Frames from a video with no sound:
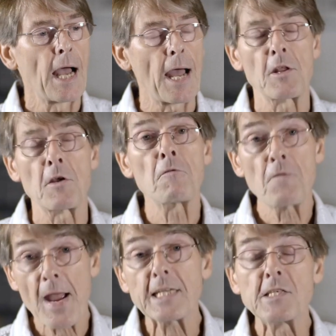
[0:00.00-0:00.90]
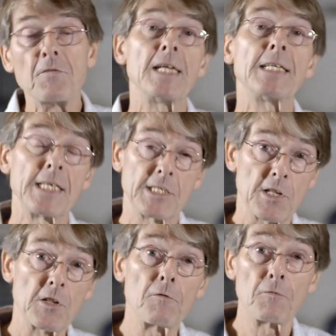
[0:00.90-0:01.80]
And the effect of this is
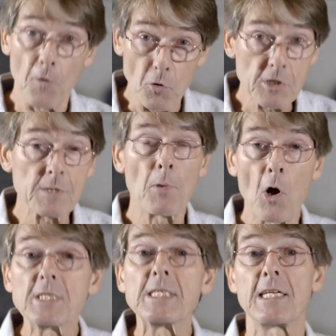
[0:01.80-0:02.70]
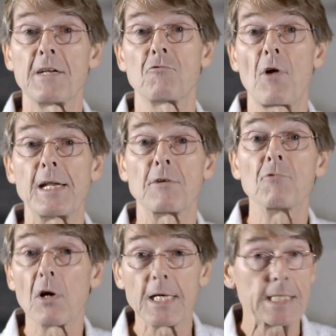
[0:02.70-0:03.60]
that the false positive rate
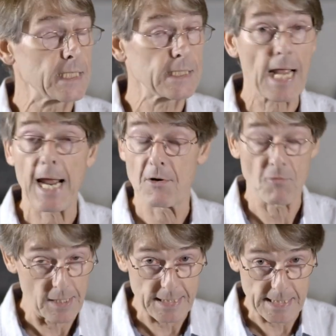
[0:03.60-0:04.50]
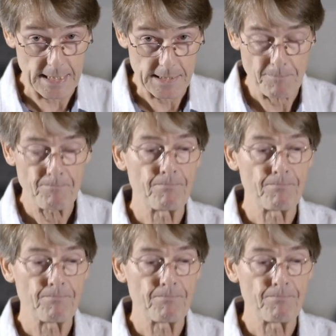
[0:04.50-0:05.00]
rises and rises.